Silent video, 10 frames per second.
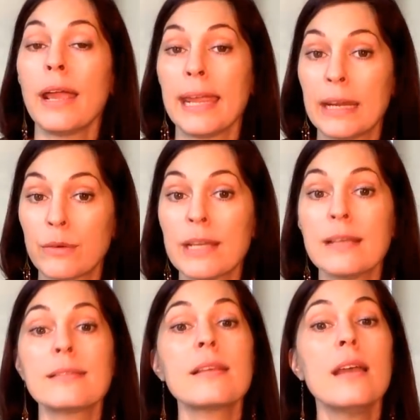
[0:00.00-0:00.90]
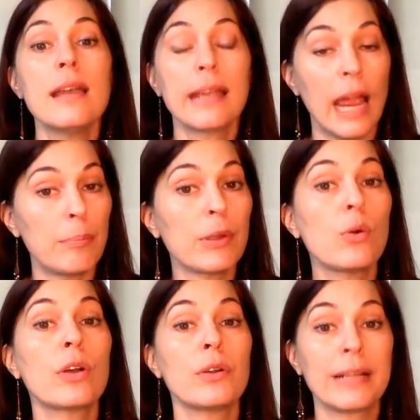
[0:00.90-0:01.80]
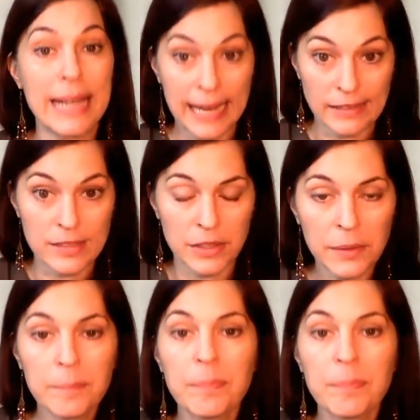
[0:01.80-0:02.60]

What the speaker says: Aries, Capricorn, or Cancer,